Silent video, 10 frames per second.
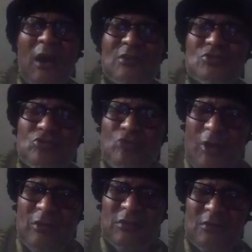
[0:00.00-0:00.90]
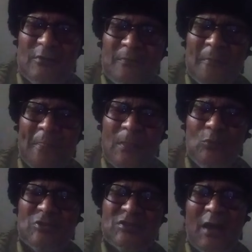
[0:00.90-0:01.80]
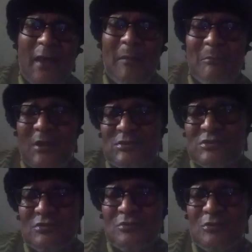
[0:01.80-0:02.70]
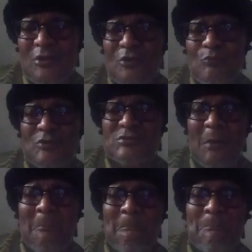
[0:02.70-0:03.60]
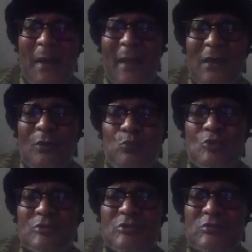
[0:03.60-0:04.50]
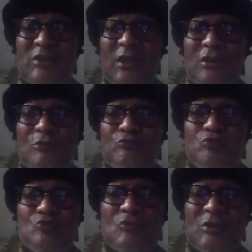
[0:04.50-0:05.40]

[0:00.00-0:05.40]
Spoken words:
Australia, which I had mentioned was a backwood kangaroo